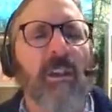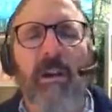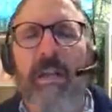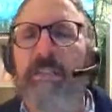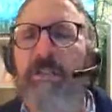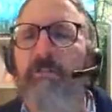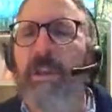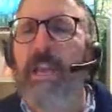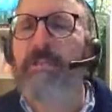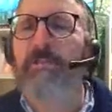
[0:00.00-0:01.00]
All right, so if you
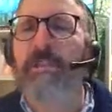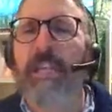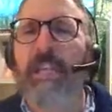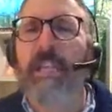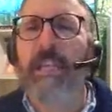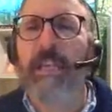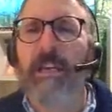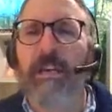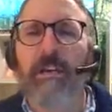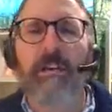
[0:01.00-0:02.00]
guys will get in
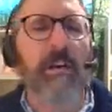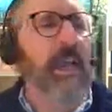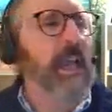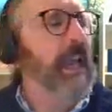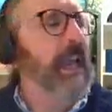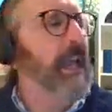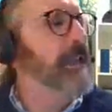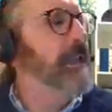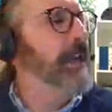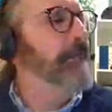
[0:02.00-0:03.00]
there
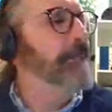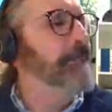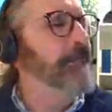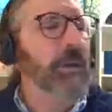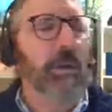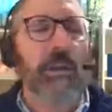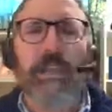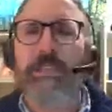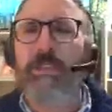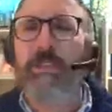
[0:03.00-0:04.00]
and
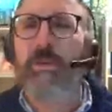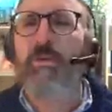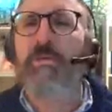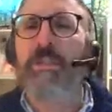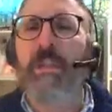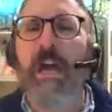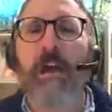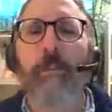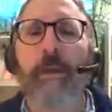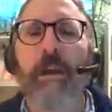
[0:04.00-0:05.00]
let's do
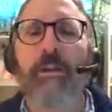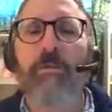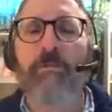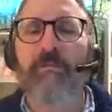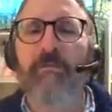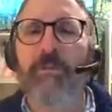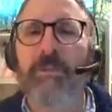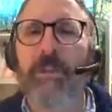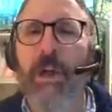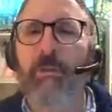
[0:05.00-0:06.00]
some Newton's
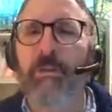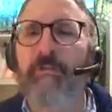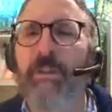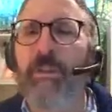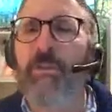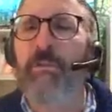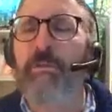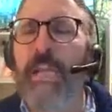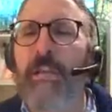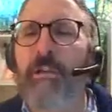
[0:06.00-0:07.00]
first law review.
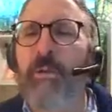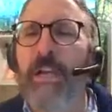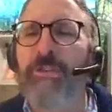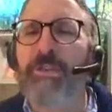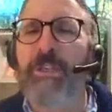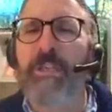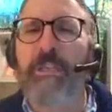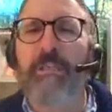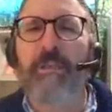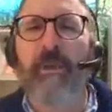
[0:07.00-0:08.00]
10
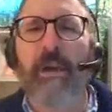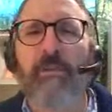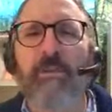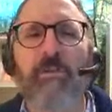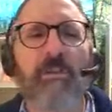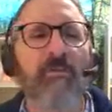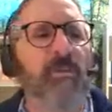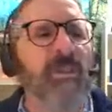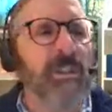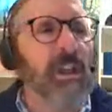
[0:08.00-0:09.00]
questions about Newton's
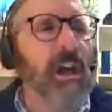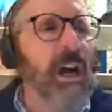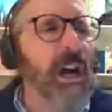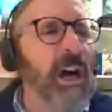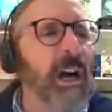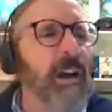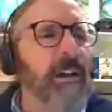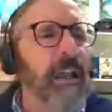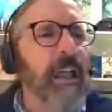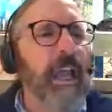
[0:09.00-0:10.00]
first law.
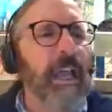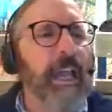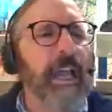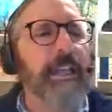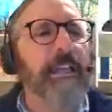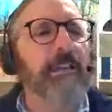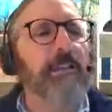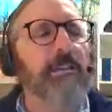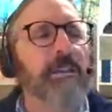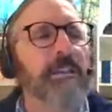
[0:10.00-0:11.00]
Hey, Hayden,
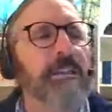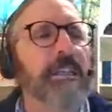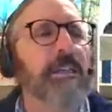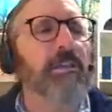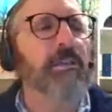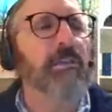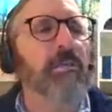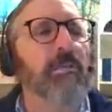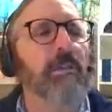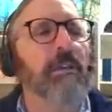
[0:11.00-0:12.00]
good to see
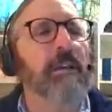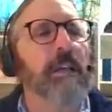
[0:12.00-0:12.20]
you.